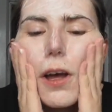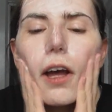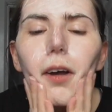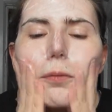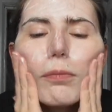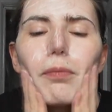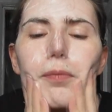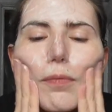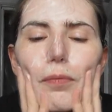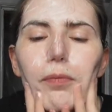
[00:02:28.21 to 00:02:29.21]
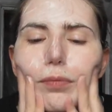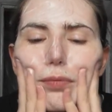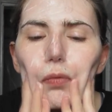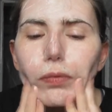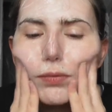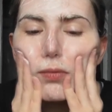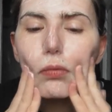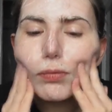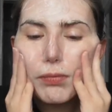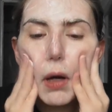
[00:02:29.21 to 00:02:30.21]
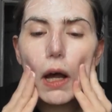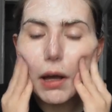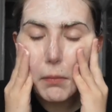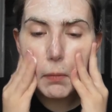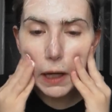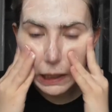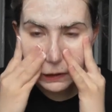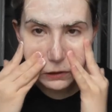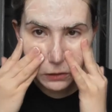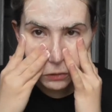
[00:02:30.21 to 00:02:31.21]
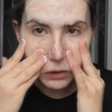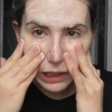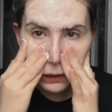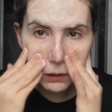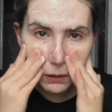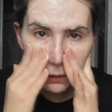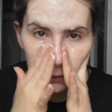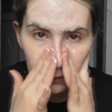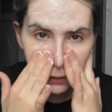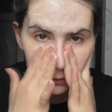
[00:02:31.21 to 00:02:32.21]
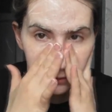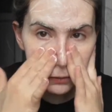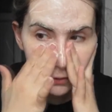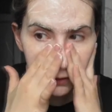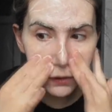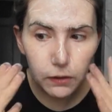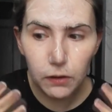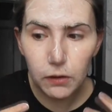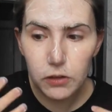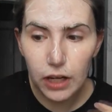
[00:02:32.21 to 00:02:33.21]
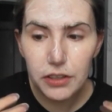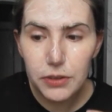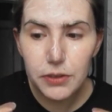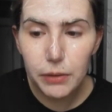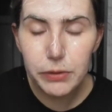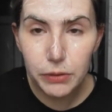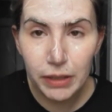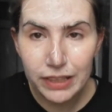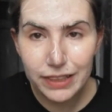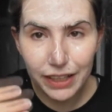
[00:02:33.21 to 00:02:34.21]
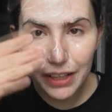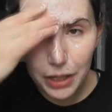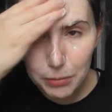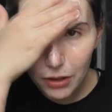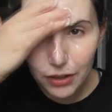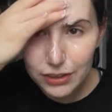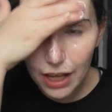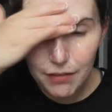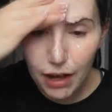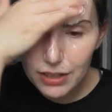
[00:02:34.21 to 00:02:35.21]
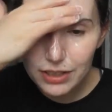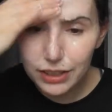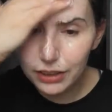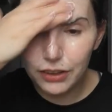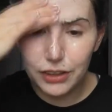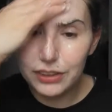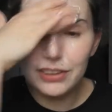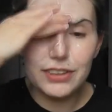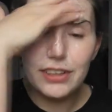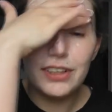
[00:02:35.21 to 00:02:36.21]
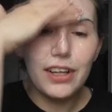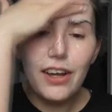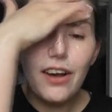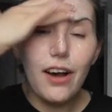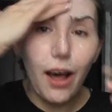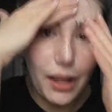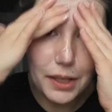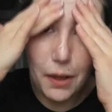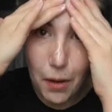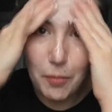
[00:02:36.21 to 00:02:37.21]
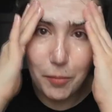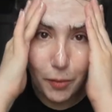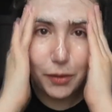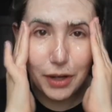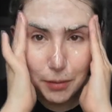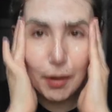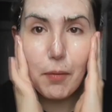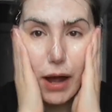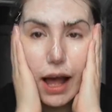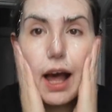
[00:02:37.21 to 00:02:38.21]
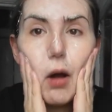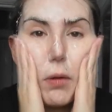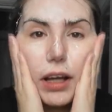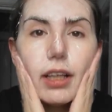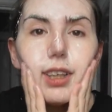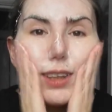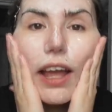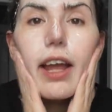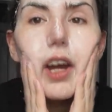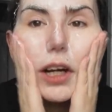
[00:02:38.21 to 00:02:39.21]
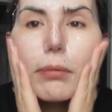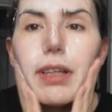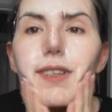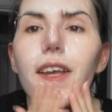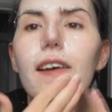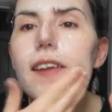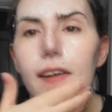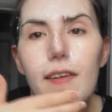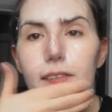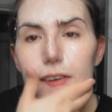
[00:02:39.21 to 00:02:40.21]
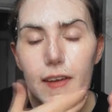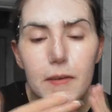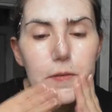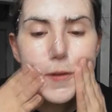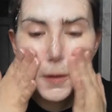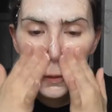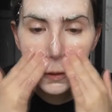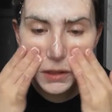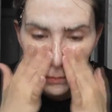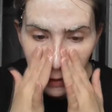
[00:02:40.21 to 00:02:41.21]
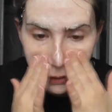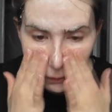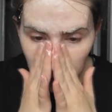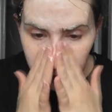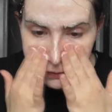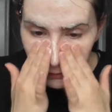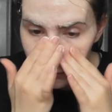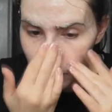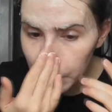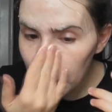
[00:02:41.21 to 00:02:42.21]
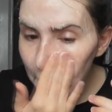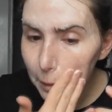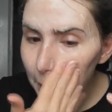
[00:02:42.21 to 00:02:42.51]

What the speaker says: But by trying to use up so many skincare products, I've actually learned a lot more about how I take care of my skin and learned better ways of doing it.